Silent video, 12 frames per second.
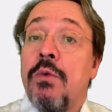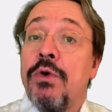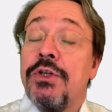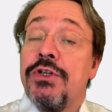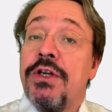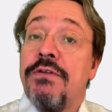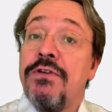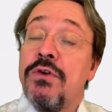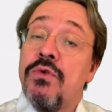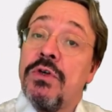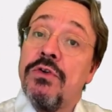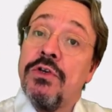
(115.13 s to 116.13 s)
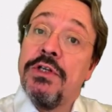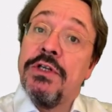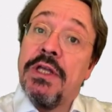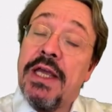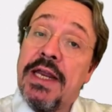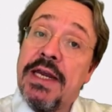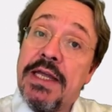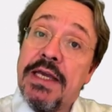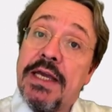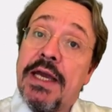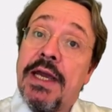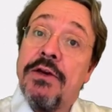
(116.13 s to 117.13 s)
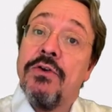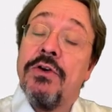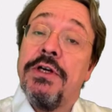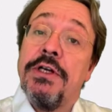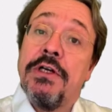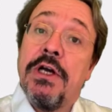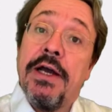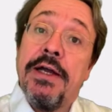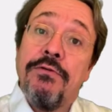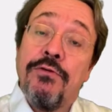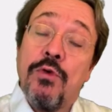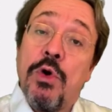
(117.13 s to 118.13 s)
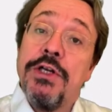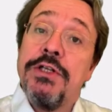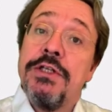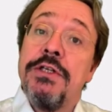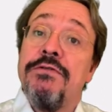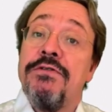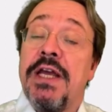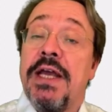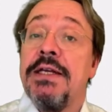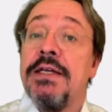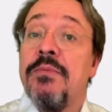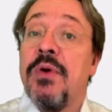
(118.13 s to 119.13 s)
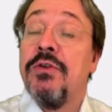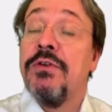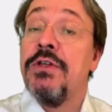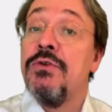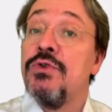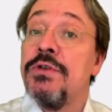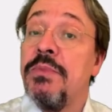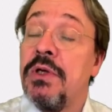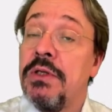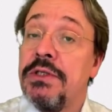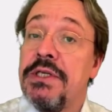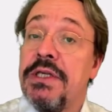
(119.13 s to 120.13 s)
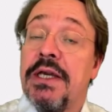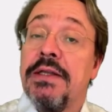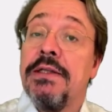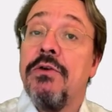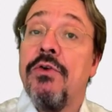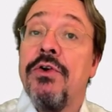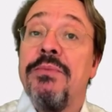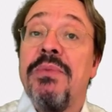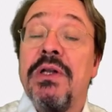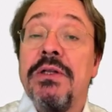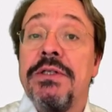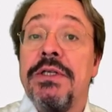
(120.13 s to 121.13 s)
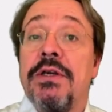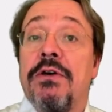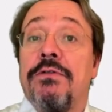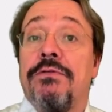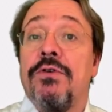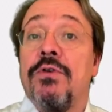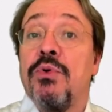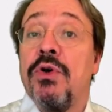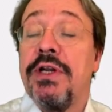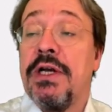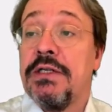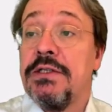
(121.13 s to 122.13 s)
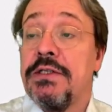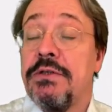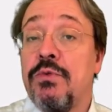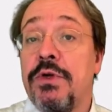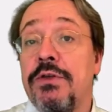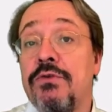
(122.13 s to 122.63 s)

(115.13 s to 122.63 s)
which give you a good indicator in a kind of quantitative data about the usability and the learnability of your products when